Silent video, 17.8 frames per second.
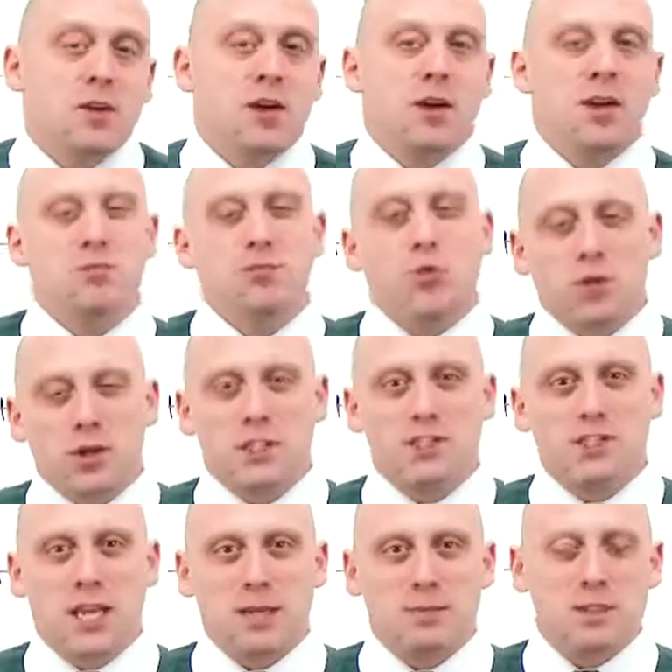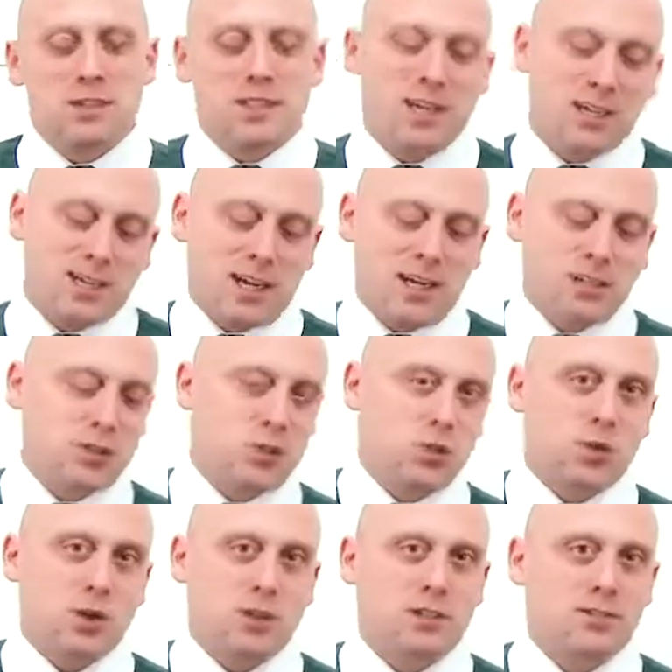On board exams, it's like guys
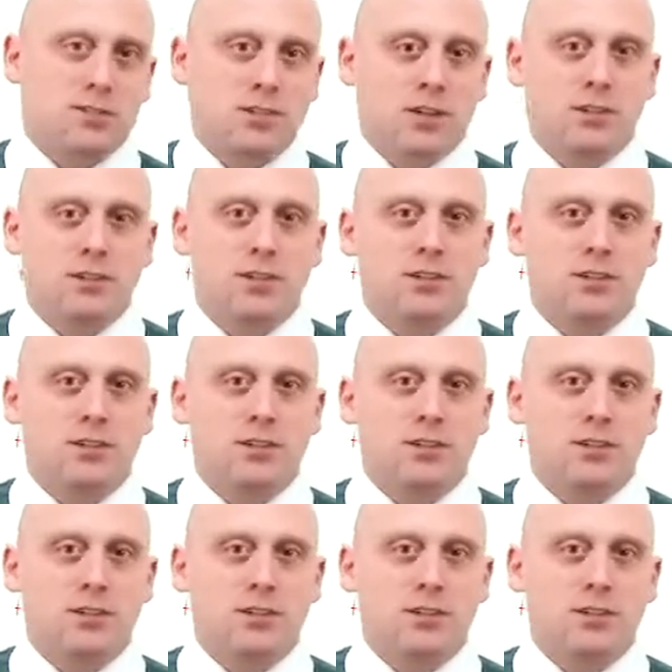who wear their